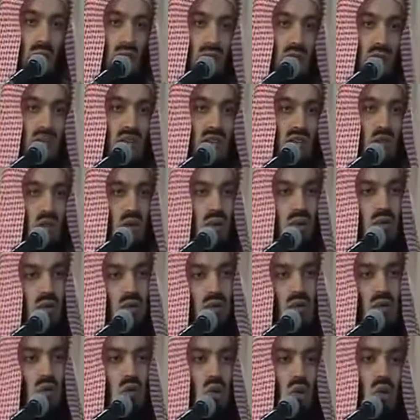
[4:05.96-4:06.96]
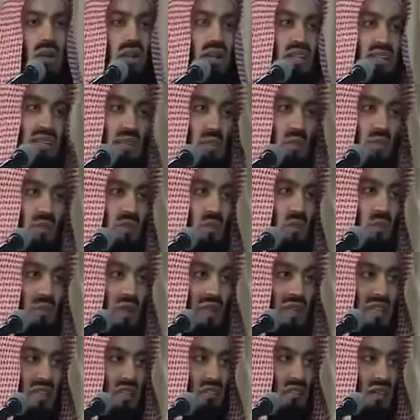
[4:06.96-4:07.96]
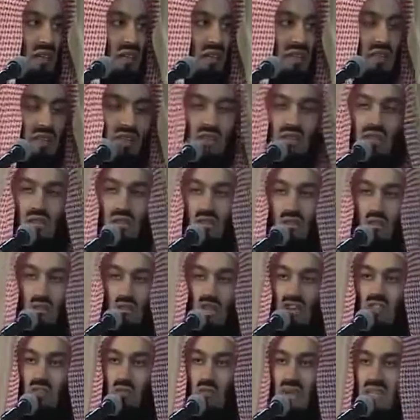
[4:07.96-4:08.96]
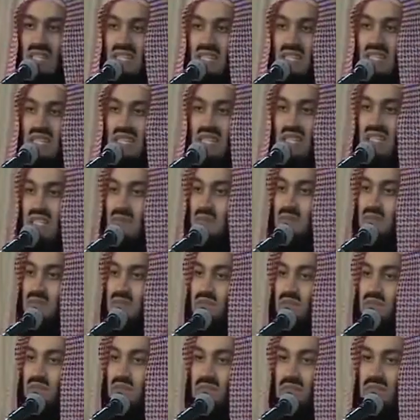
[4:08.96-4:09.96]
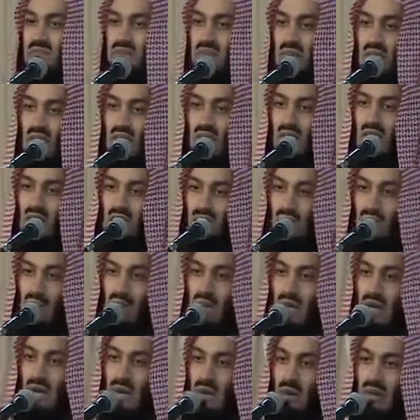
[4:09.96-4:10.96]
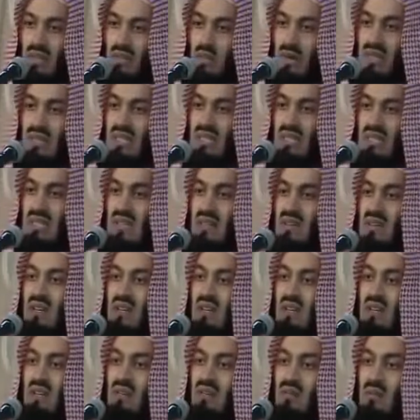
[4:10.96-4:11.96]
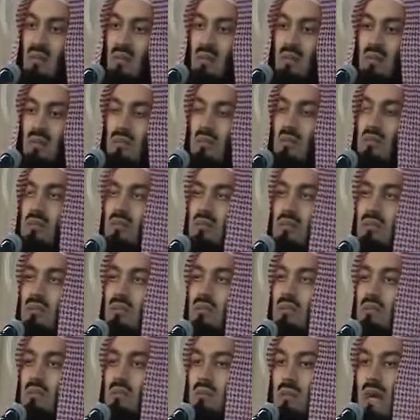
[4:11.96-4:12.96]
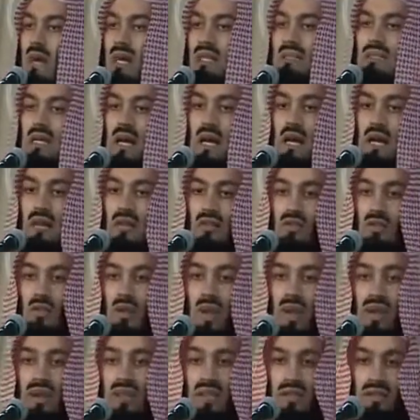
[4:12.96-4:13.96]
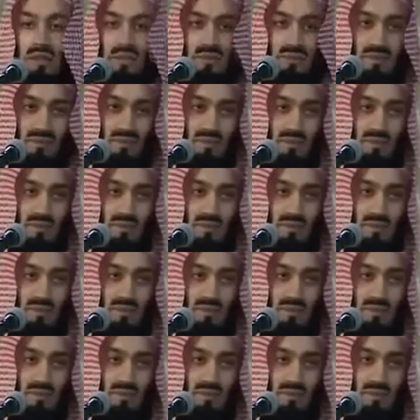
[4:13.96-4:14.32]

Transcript: I want to give you a true story. Some of you might have heard it on one of my CDs. I was once traveling from Malta to London.